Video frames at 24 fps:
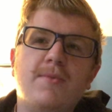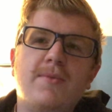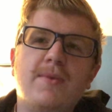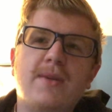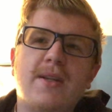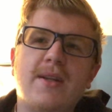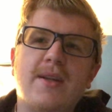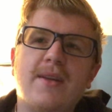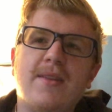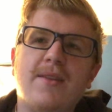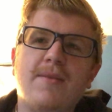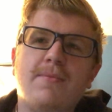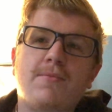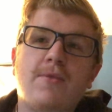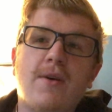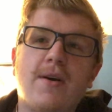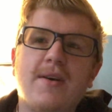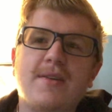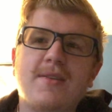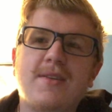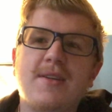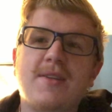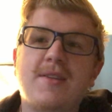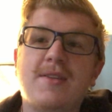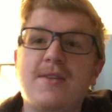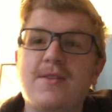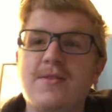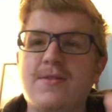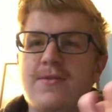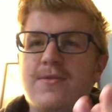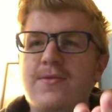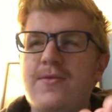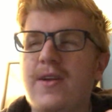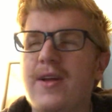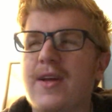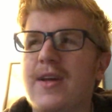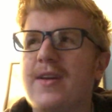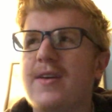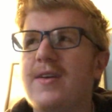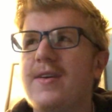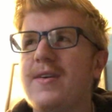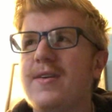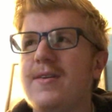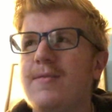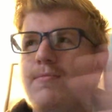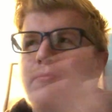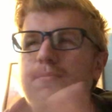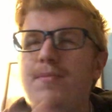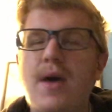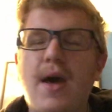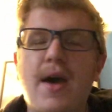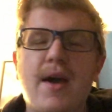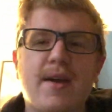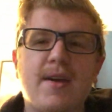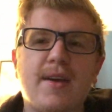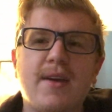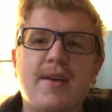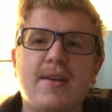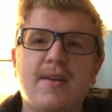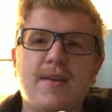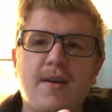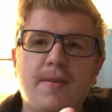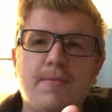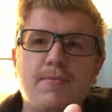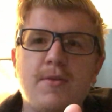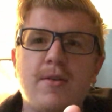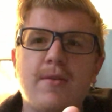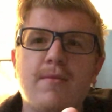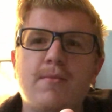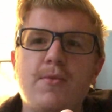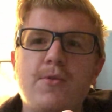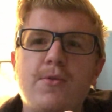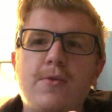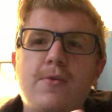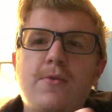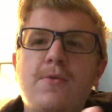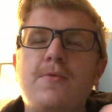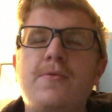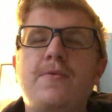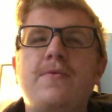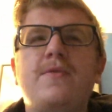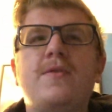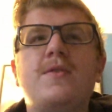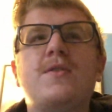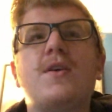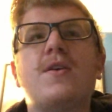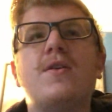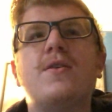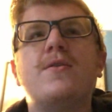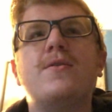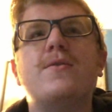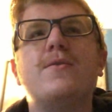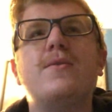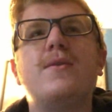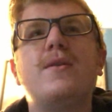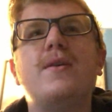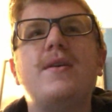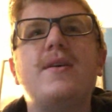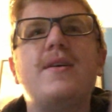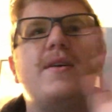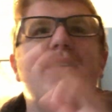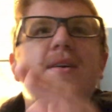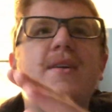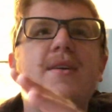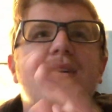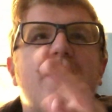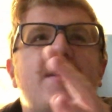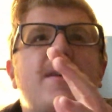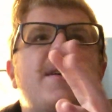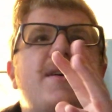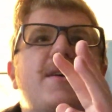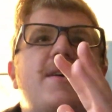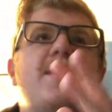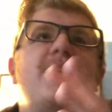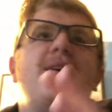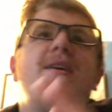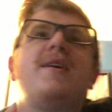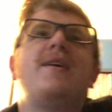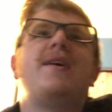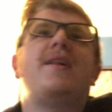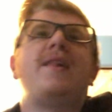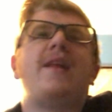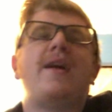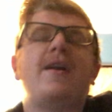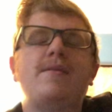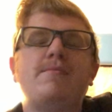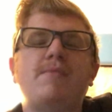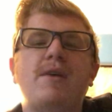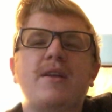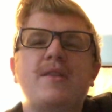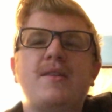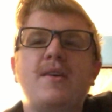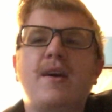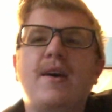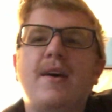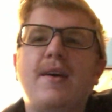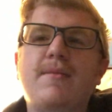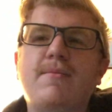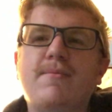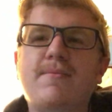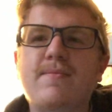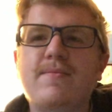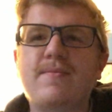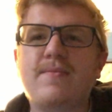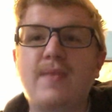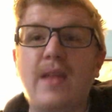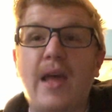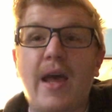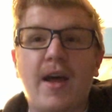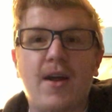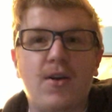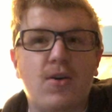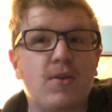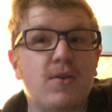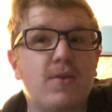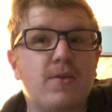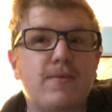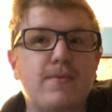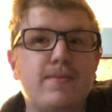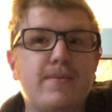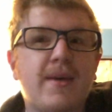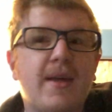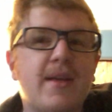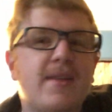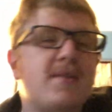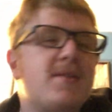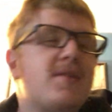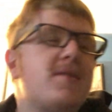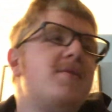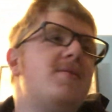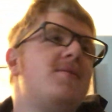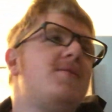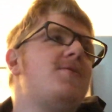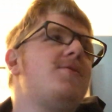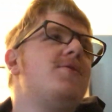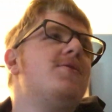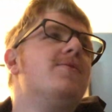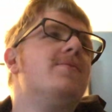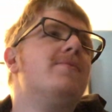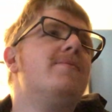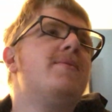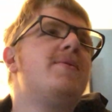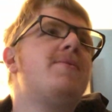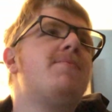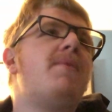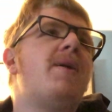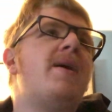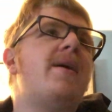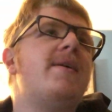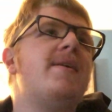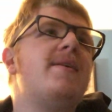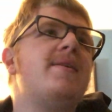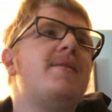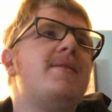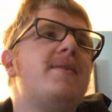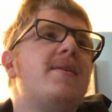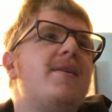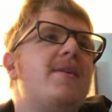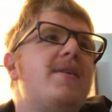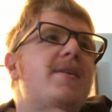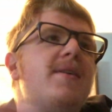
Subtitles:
been in the process of like packing up to move, so a lot of my time at home gets consumed by